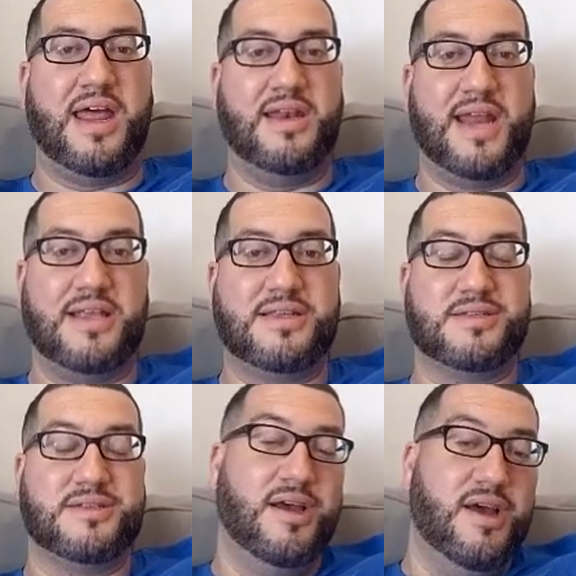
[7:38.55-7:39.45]
And
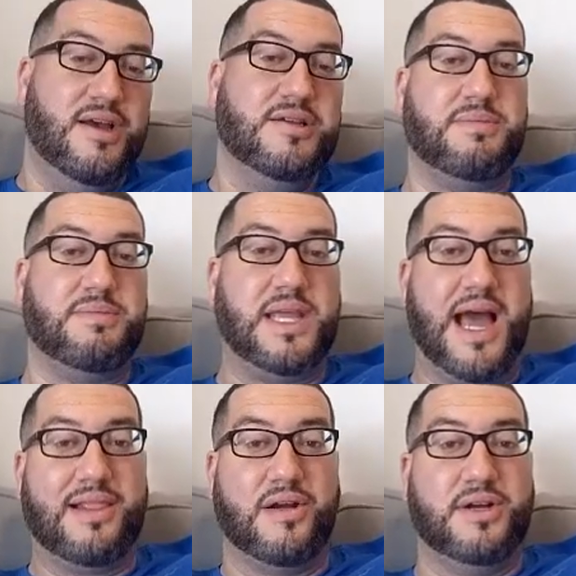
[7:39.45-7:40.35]
that's something
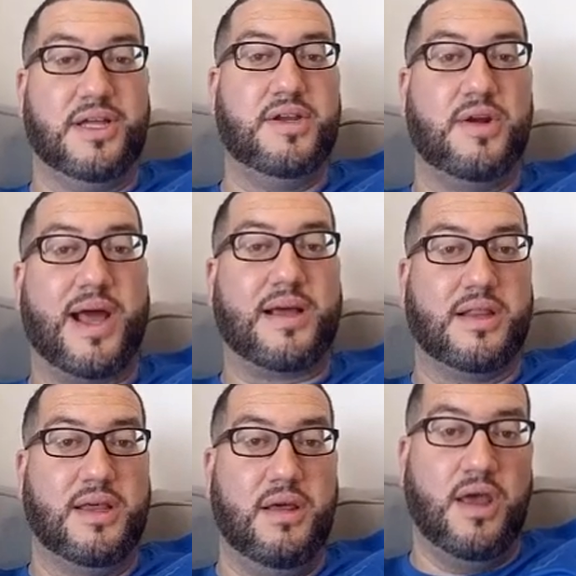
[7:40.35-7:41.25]
I learned
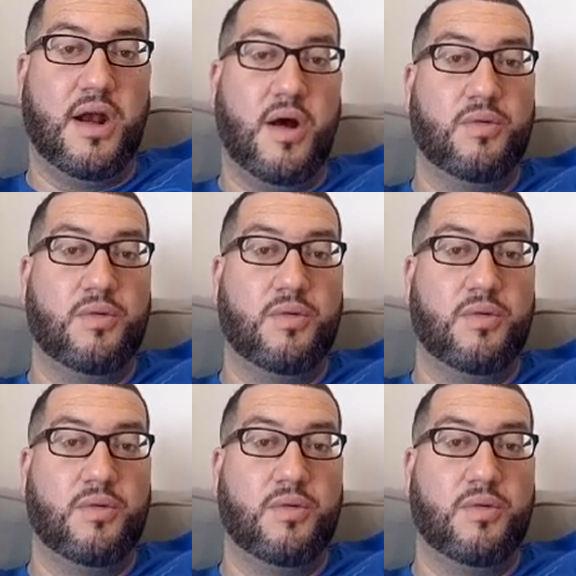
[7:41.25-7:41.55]
indirectly,